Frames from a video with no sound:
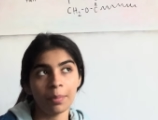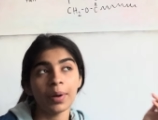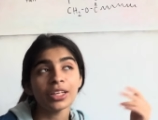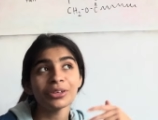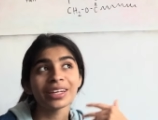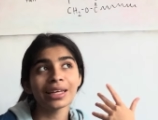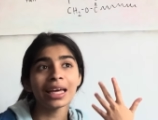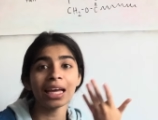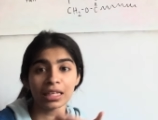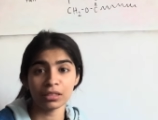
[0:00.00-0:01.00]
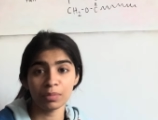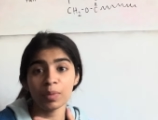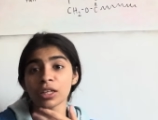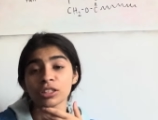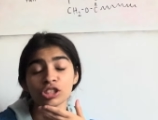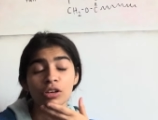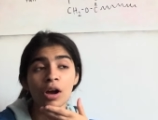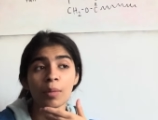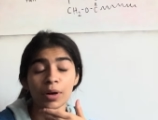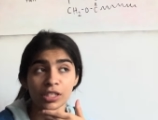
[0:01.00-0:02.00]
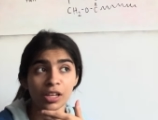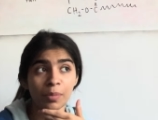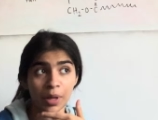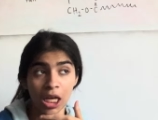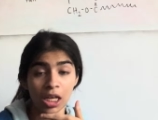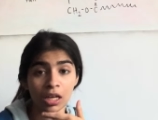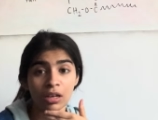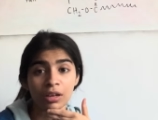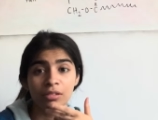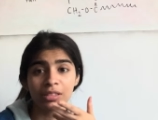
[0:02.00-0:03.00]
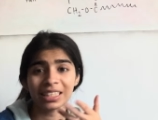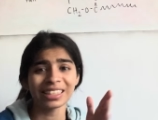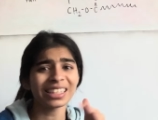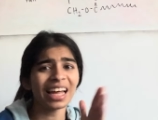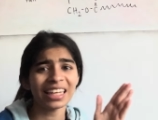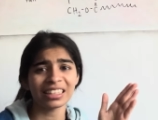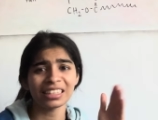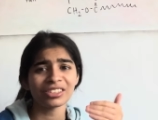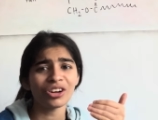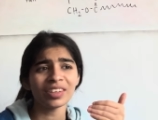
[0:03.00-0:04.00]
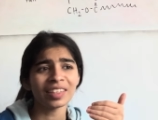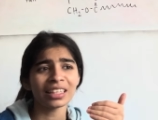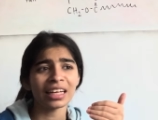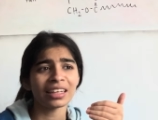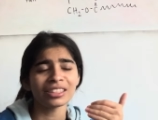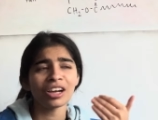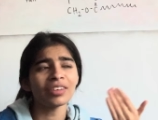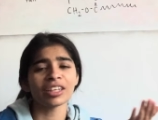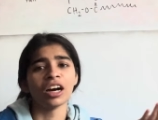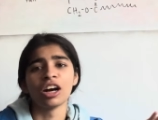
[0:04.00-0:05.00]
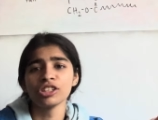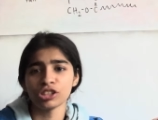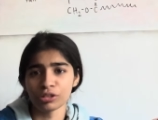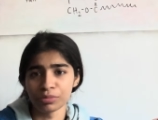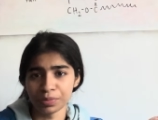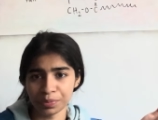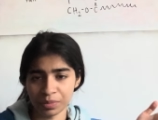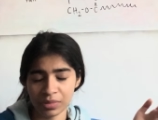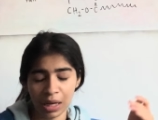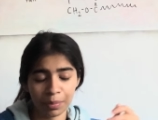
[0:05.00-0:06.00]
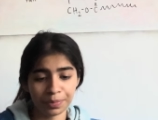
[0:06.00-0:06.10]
But you punched person B like slightly. It's not even gonna hurt you. Type.